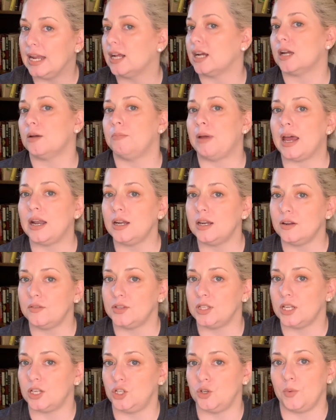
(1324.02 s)
a competitive
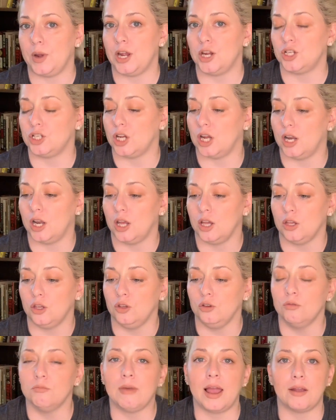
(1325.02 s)
situation,
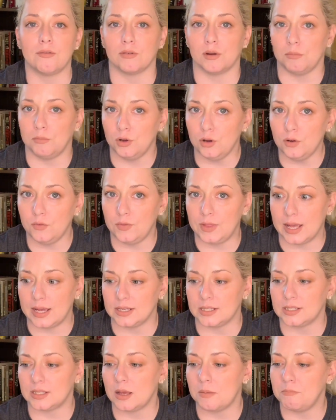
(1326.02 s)
you might remove
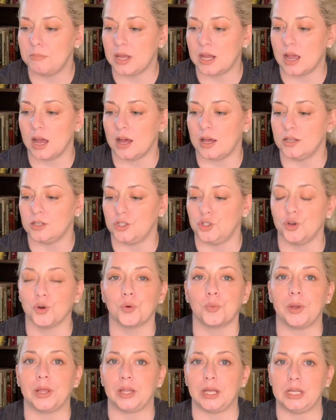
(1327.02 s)
this because you're
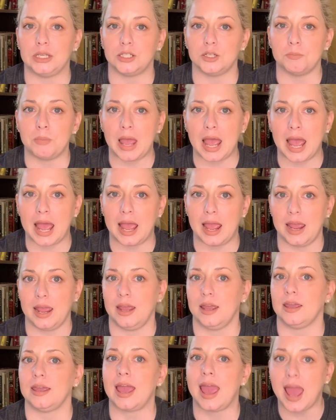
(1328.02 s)
willing to
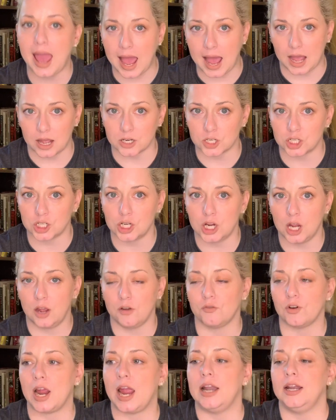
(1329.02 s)
pay cash
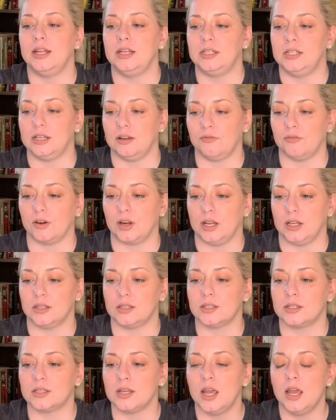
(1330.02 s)
for any
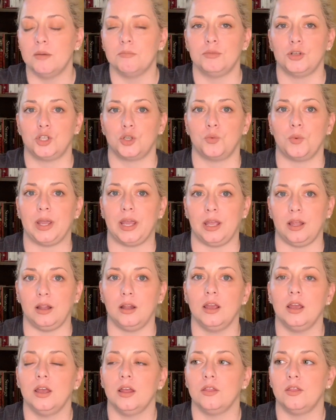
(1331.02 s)
difference between
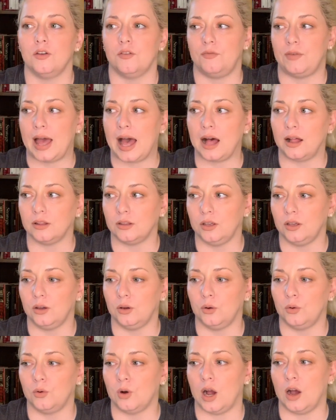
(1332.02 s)
the
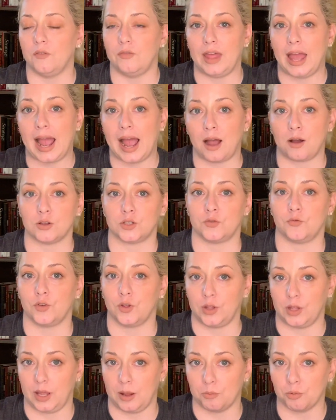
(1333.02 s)
value of the house for
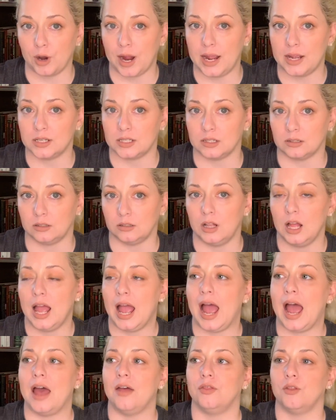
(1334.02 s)
the appraisal
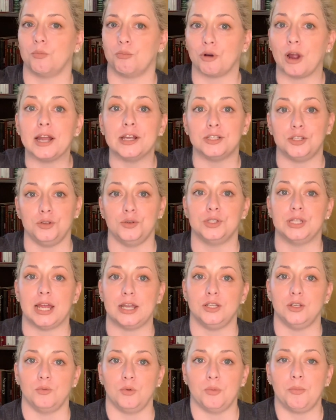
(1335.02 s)
and the price you
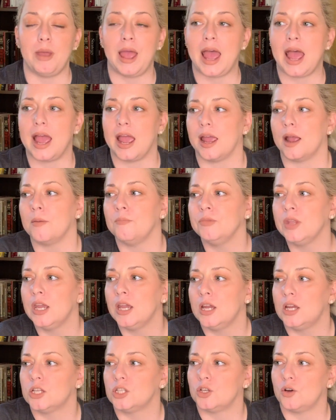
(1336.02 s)
said you would pay.
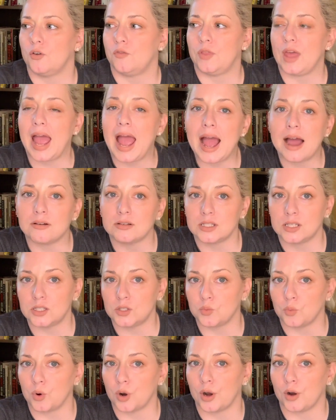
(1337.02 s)
So if the house
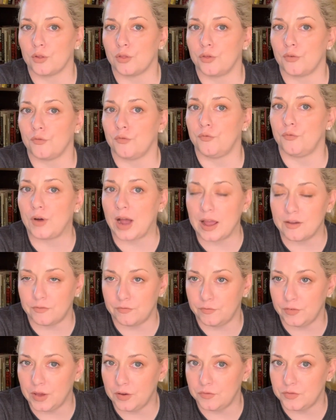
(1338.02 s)
is worth
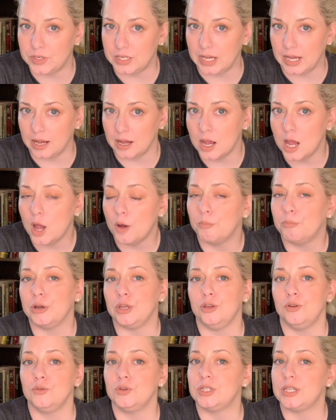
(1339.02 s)
$550, but
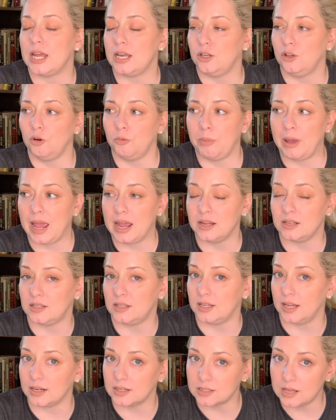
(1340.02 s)
you said you'd pay
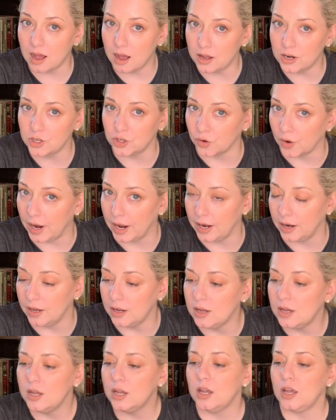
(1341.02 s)
$600,
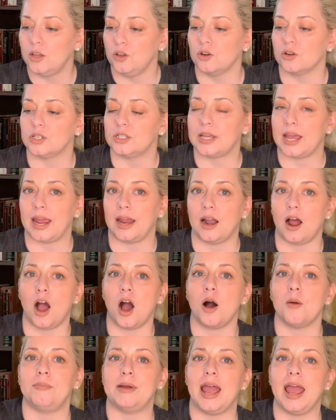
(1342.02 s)
you're saying,
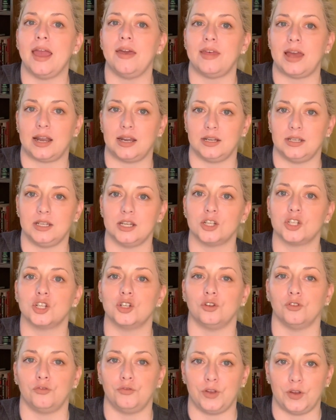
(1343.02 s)
I'll pay that
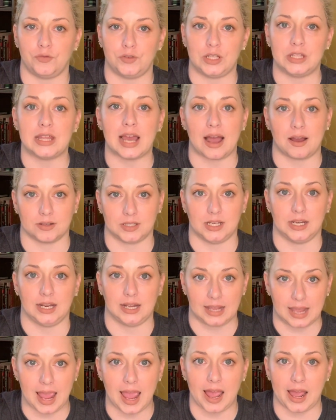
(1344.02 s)
additional $50,000 in
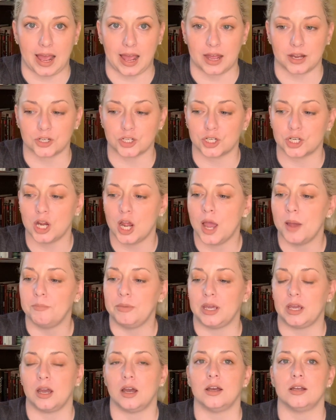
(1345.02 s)
cash
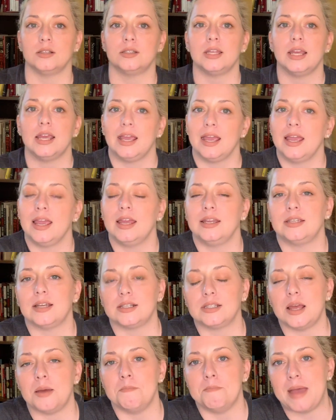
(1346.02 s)
because it
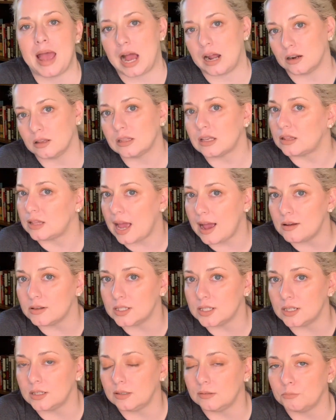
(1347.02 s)
doesn't matter that the house
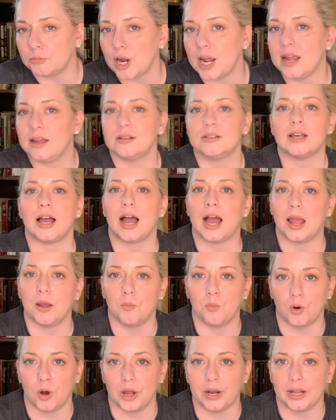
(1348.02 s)
didn't appraise. I
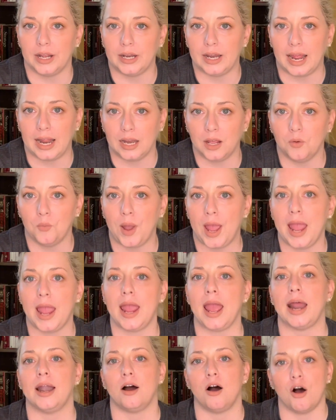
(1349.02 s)
want it anyway,
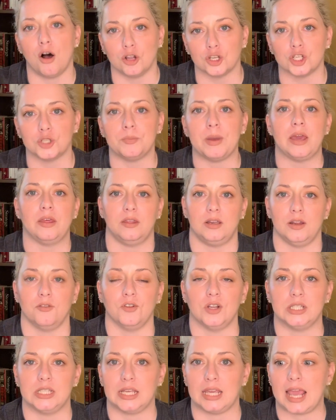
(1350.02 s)
and I'll just pay the
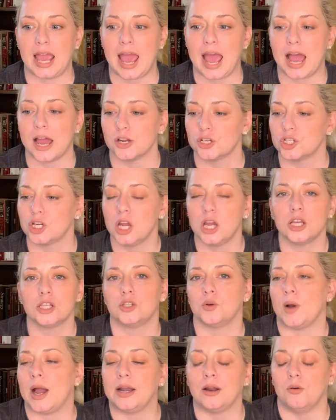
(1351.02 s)
difference in cash,
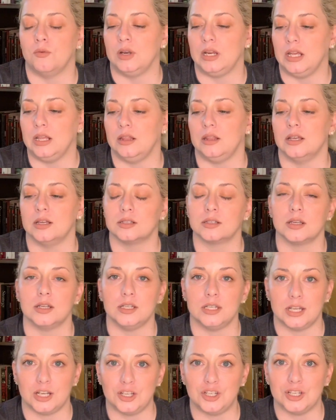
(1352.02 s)
so I don't need this
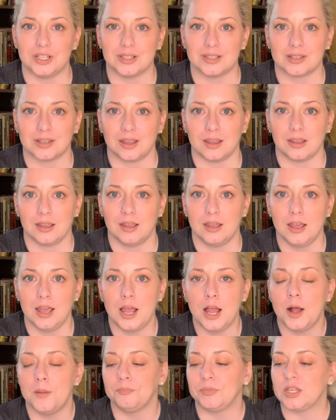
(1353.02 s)
contingency.
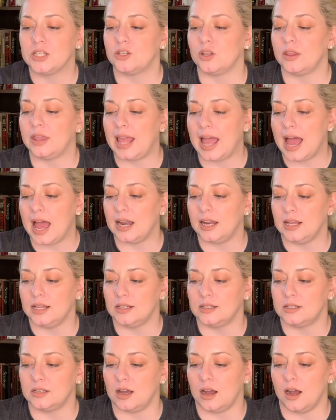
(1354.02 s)
So that
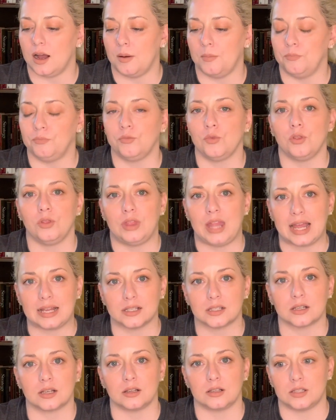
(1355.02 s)
is
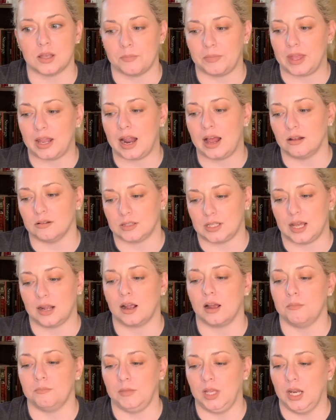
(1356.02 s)
that's something else
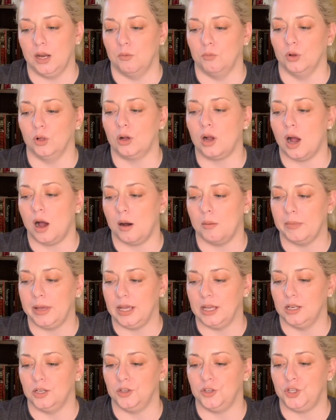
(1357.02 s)
that will come
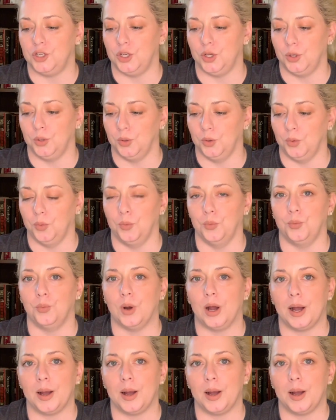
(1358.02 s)
into